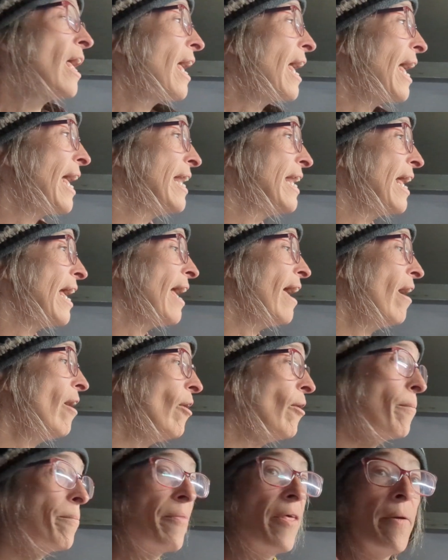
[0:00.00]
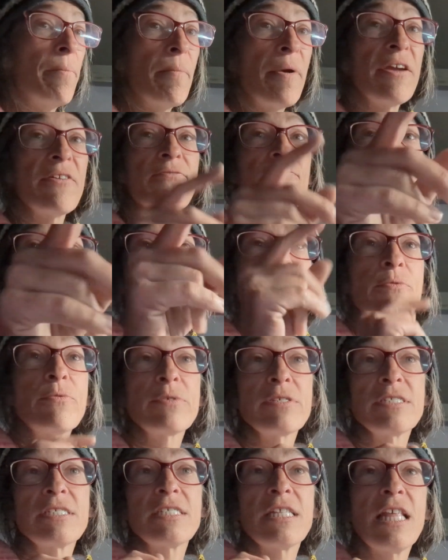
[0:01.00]
And it helped that my friend
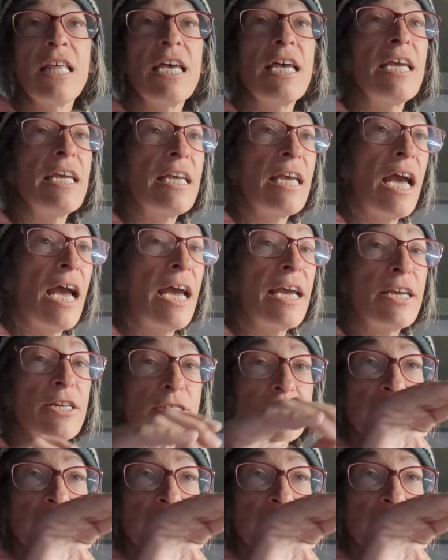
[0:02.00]
was like, I could